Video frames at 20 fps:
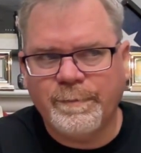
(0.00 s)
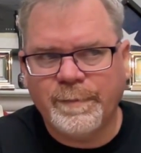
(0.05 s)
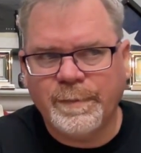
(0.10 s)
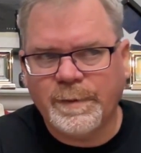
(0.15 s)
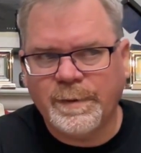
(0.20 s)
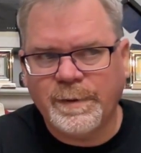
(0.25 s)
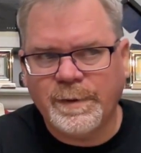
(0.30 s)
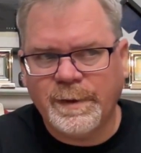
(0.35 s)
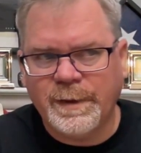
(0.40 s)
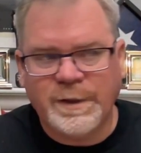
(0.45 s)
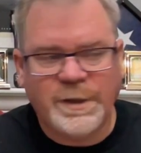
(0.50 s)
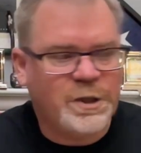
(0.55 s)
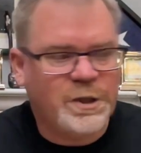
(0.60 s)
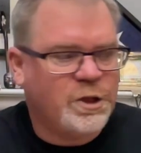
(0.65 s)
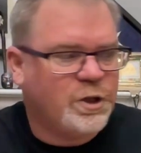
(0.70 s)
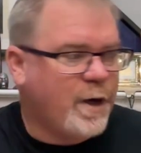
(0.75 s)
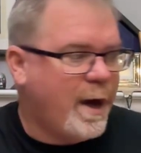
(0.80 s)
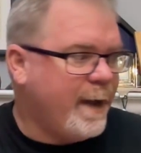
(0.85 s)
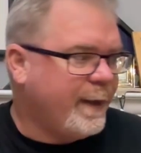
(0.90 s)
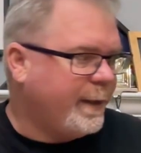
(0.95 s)
stitch and
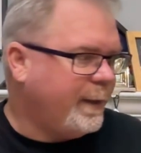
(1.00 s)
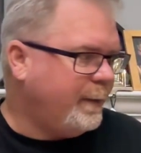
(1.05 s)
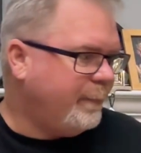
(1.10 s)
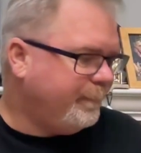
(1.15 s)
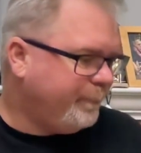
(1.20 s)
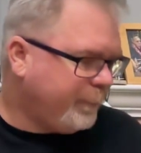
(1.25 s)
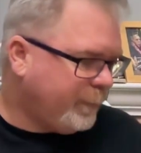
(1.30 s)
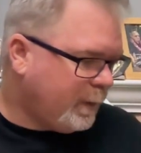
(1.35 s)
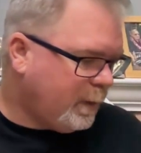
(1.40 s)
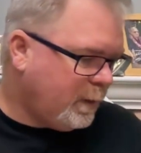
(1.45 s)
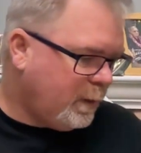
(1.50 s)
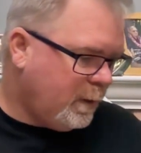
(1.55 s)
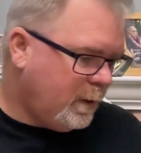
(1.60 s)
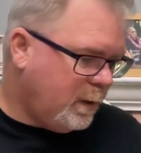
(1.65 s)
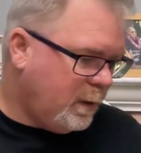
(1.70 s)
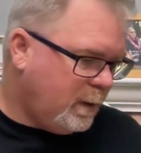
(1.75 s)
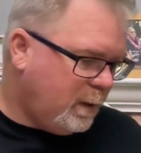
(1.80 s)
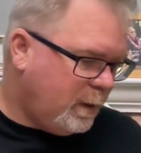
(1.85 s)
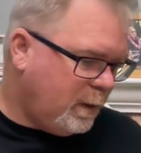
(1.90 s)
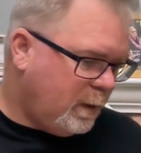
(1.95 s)
tracking
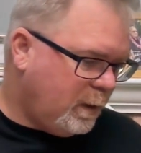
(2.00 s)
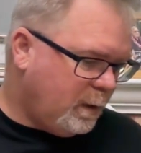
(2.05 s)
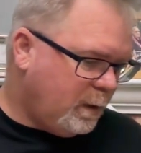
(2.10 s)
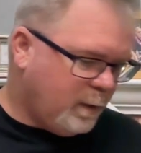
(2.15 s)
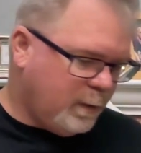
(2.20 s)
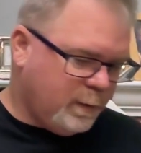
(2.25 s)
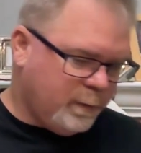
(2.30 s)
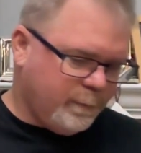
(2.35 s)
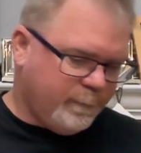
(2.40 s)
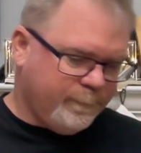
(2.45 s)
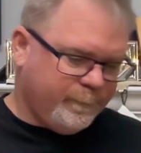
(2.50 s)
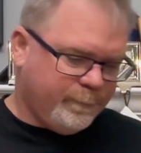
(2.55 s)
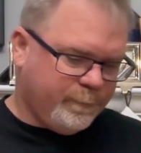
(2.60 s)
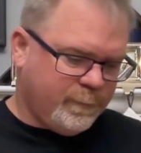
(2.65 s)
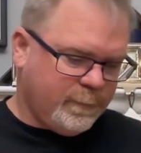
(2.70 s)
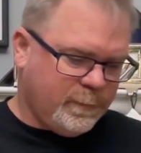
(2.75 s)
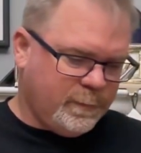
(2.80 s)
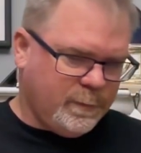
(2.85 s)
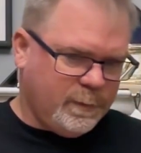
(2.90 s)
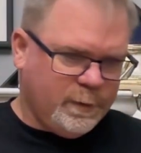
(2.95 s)

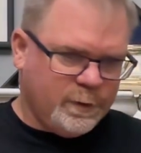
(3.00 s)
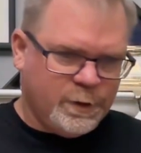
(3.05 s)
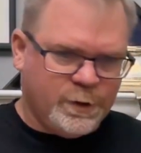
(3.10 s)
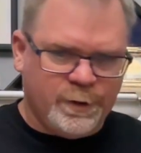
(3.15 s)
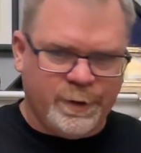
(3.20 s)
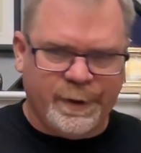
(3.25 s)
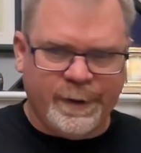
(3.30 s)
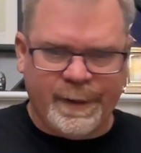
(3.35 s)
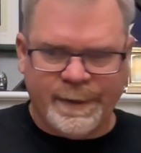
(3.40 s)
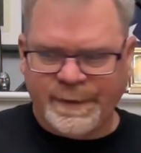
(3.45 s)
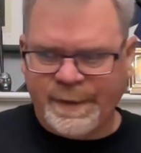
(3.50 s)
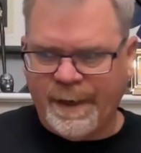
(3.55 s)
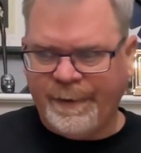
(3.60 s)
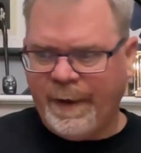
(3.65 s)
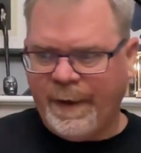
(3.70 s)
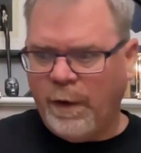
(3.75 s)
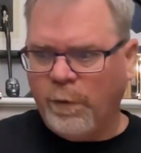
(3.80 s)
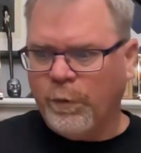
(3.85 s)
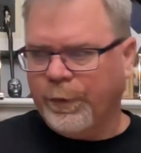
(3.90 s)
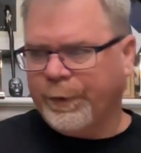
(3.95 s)
and show you guys how
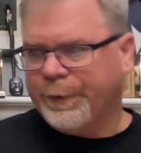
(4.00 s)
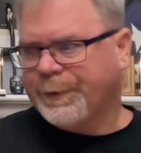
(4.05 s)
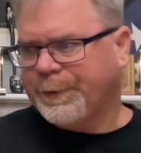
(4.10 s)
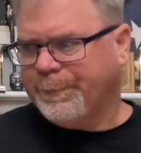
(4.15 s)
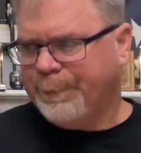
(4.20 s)
that works.